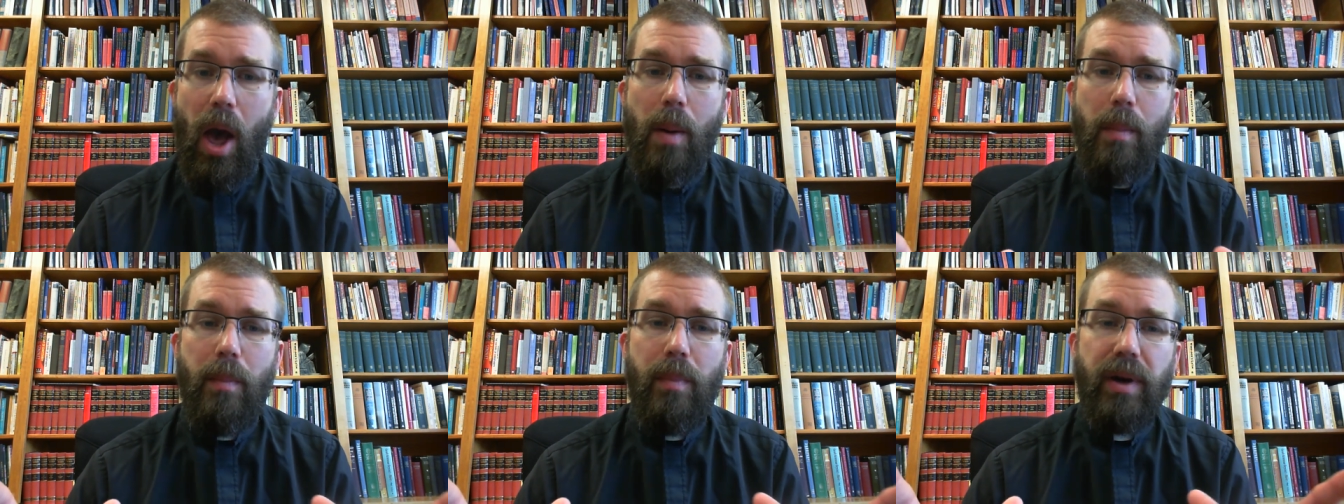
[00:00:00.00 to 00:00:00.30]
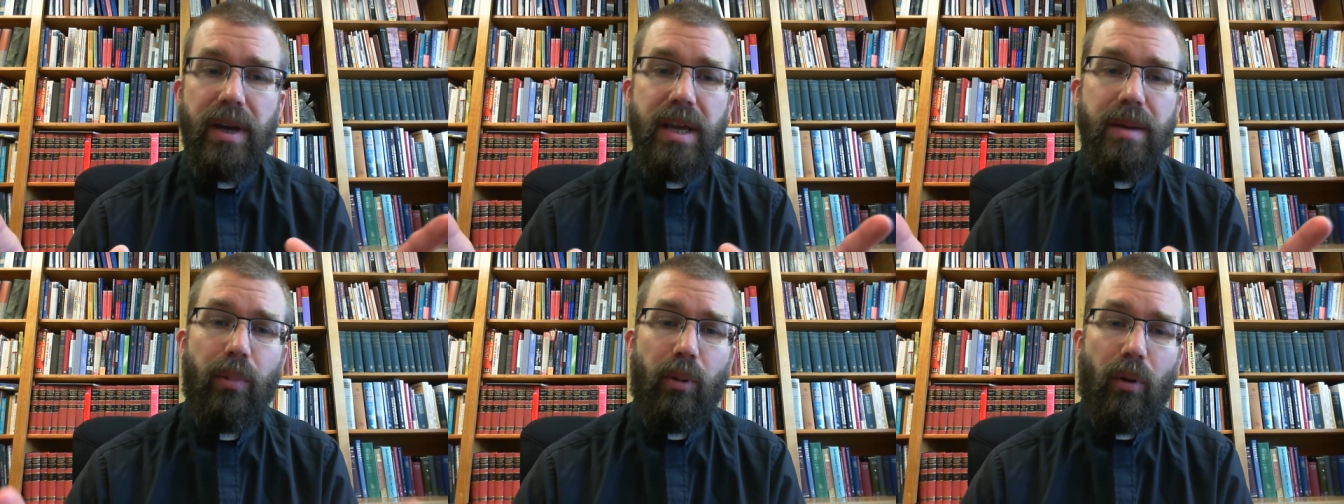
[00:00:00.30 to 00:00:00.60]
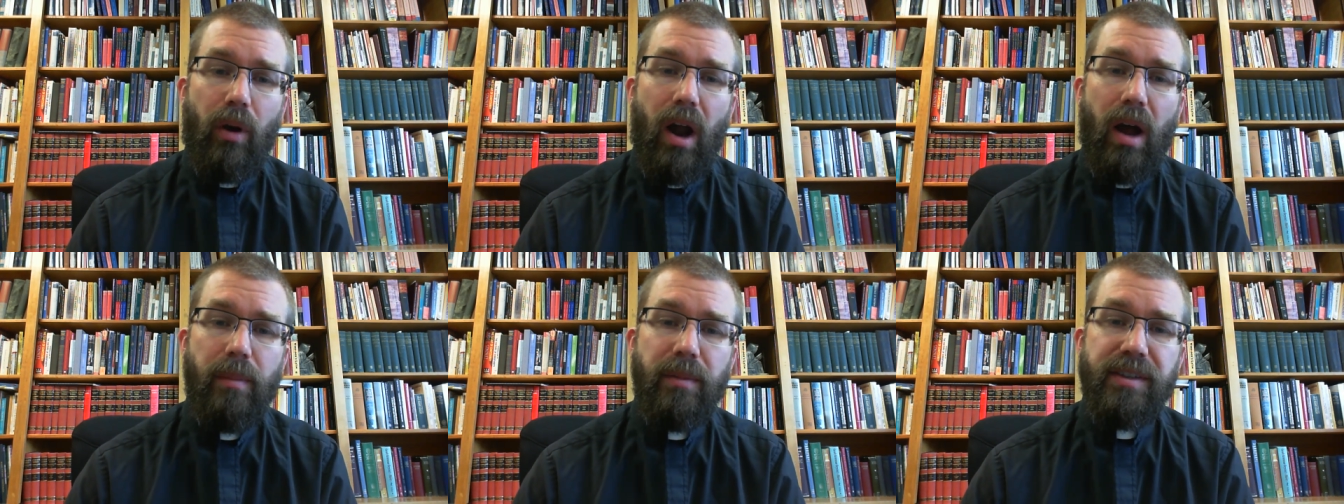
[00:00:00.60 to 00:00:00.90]
but he
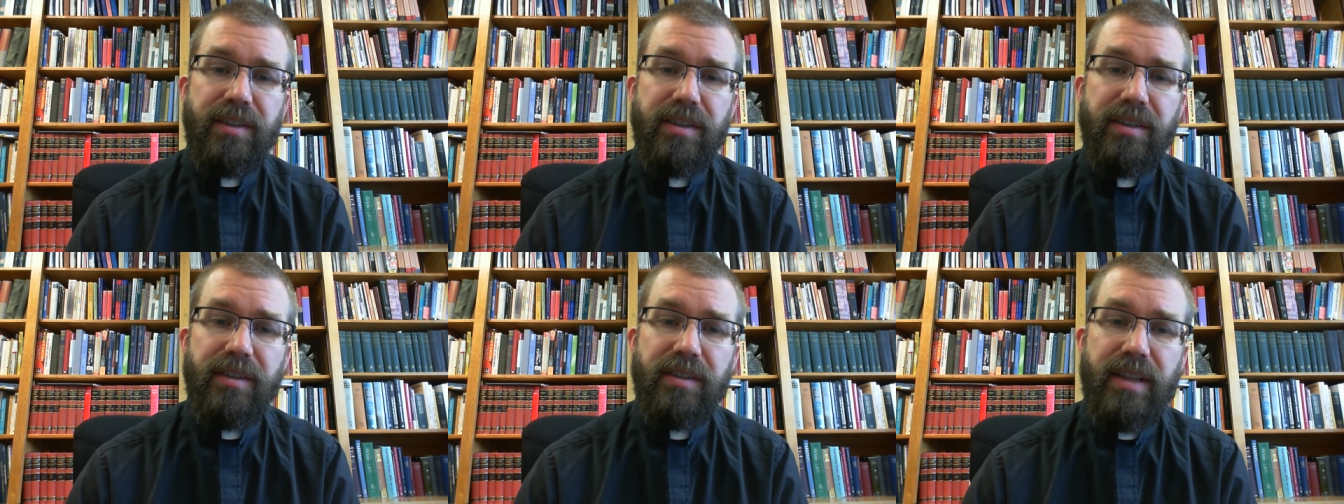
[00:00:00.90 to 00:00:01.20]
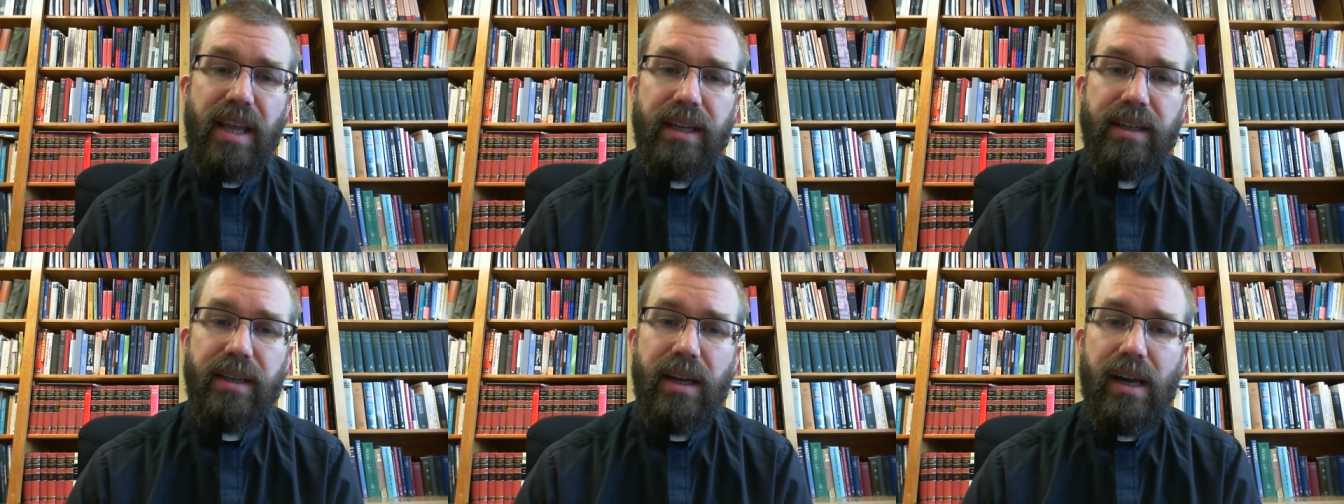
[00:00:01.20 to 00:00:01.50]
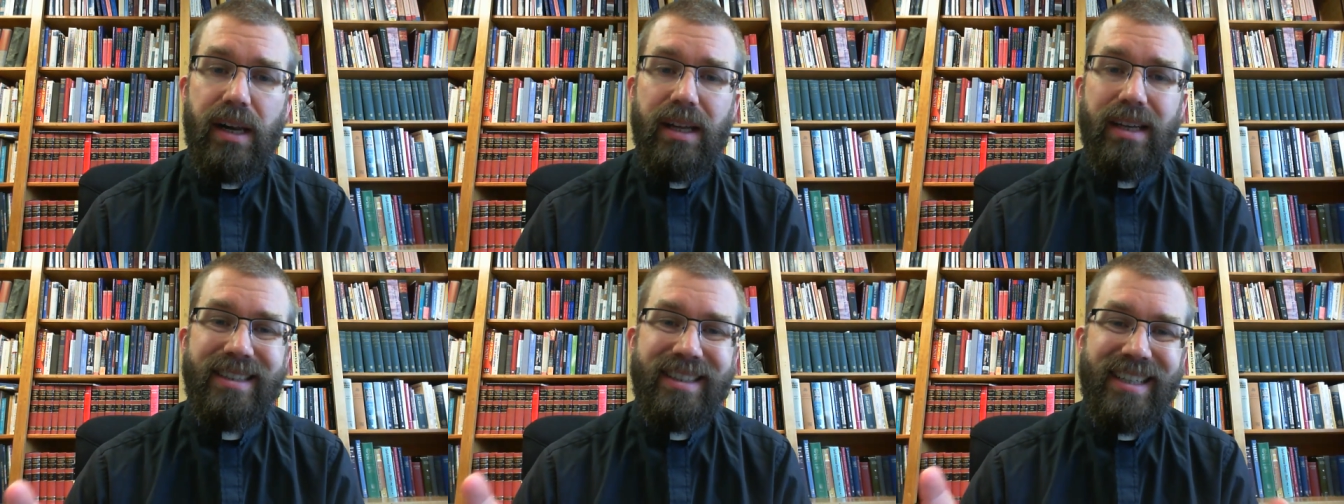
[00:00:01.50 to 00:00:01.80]
promises then
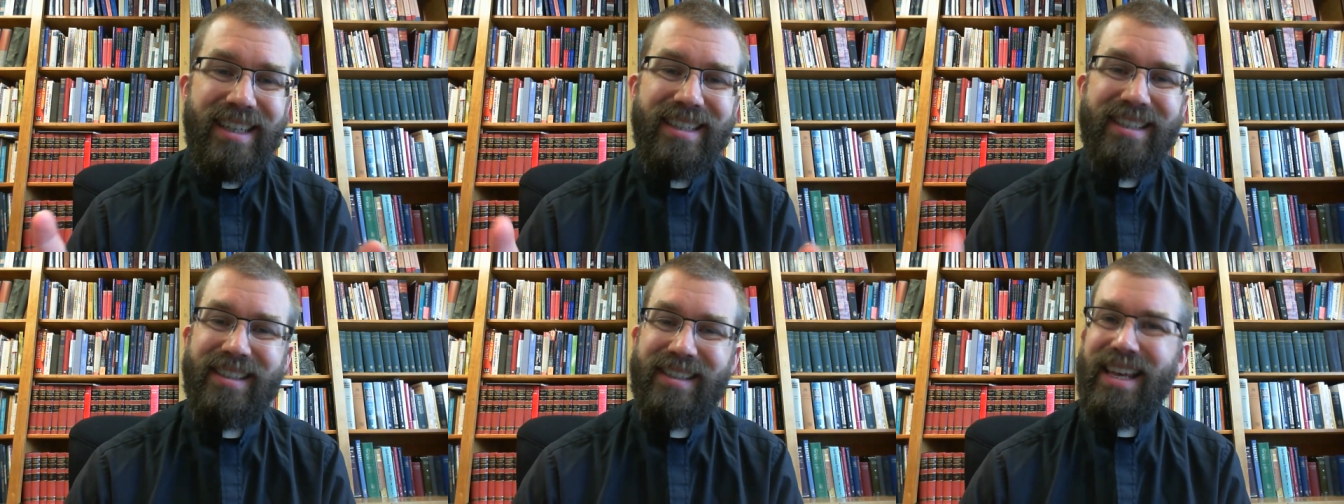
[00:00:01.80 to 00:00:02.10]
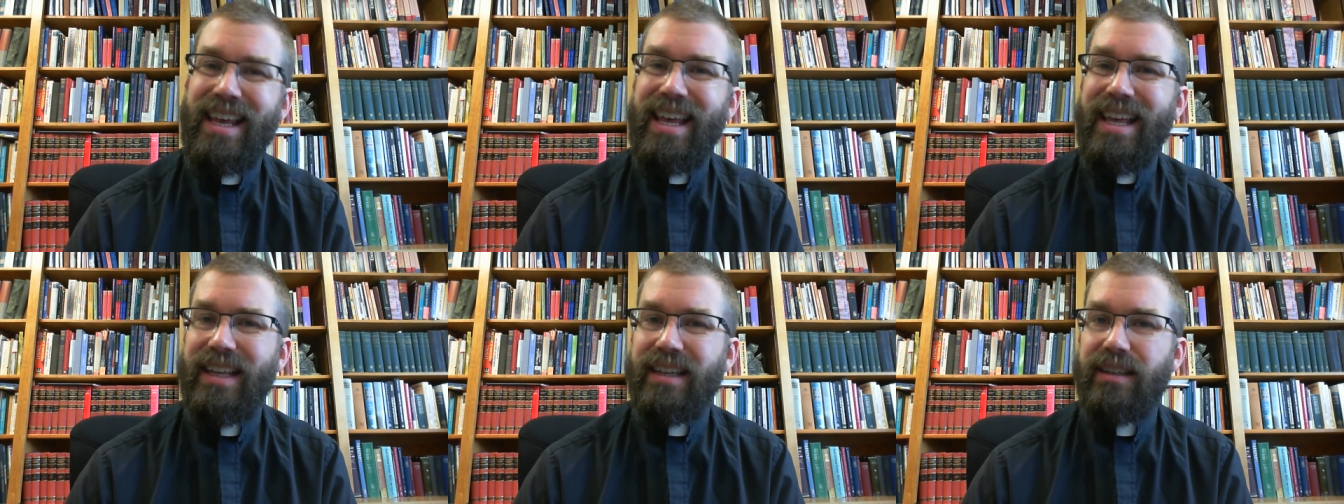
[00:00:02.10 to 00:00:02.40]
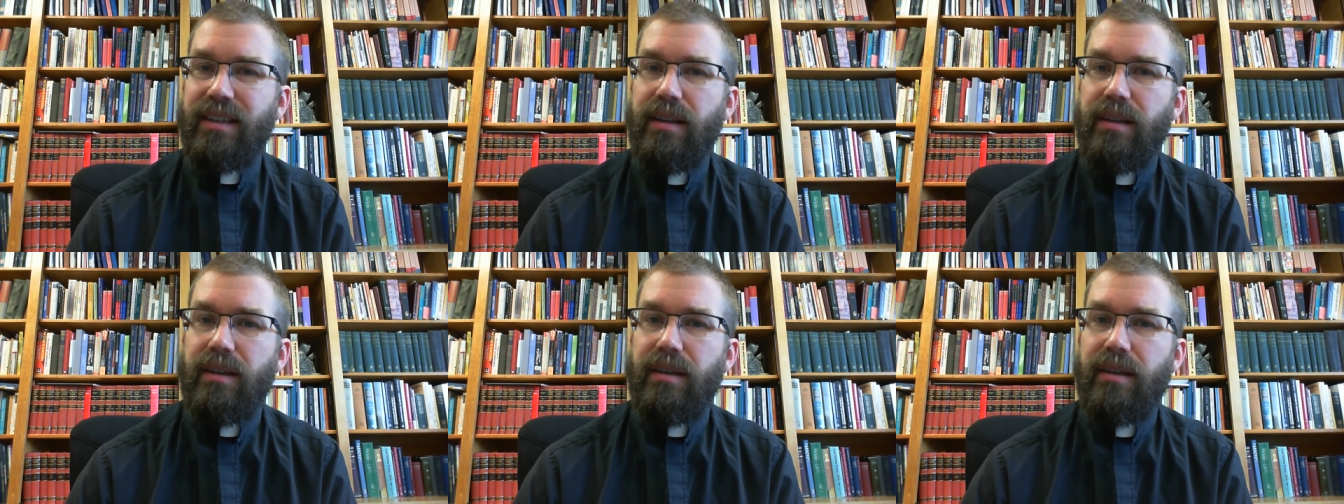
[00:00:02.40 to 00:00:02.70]
to send